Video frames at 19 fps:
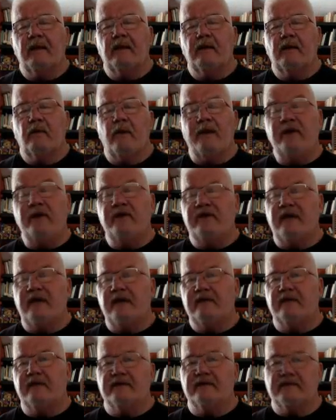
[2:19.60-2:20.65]
When you
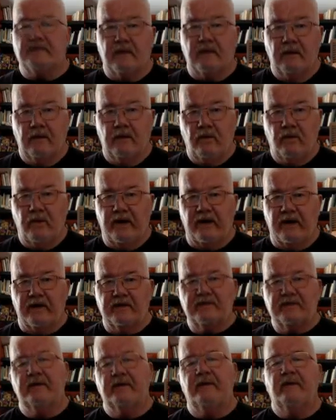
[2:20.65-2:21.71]
take this
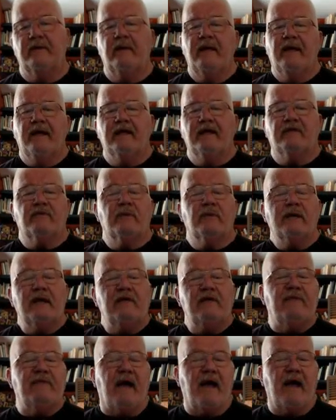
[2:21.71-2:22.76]
quiz, it's really
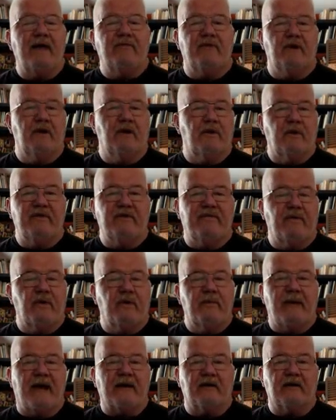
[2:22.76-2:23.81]
fine for you to refer
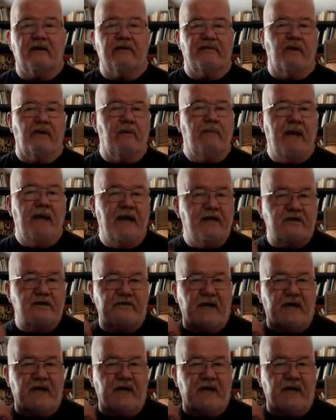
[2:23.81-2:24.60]
back to the front page of